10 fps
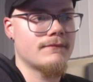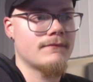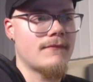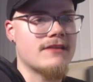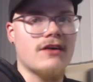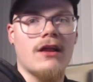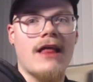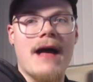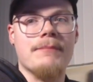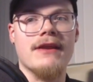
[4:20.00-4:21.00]
It's all
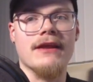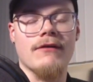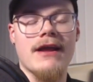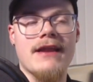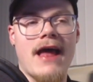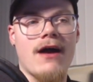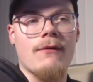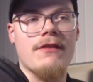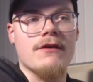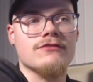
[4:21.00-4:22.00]
happening right
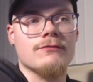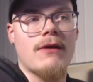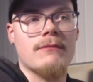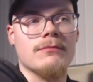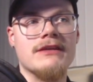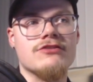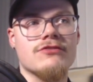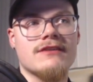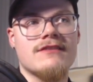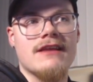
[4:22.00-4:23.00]
now, and those are probably
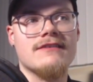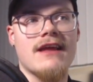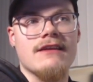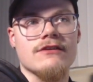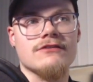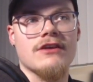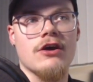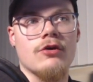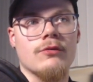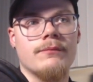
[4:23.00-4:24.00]
tricks that 10 years
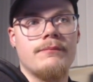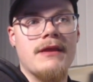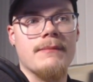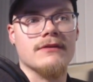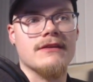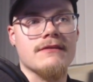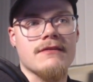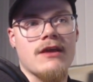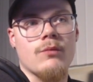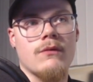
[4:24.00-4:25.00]
ago people didn't
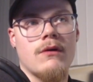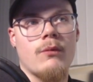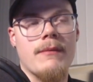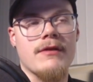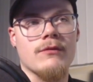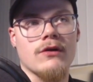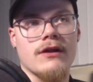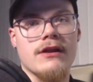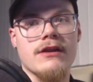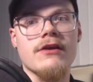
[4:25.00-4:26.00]
think women were
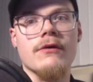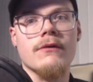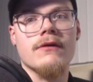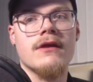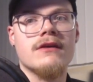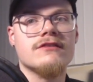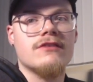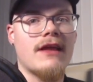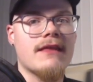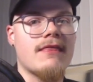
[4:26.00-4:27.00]
gonna do.
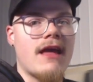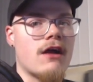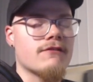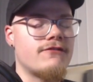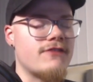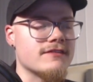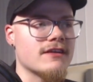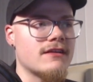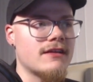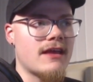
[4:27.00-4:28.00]
So, like, they are
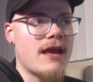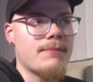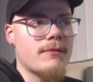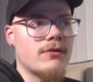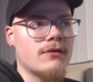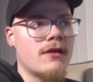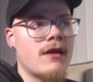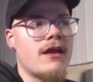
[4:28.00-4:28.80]
physically capable.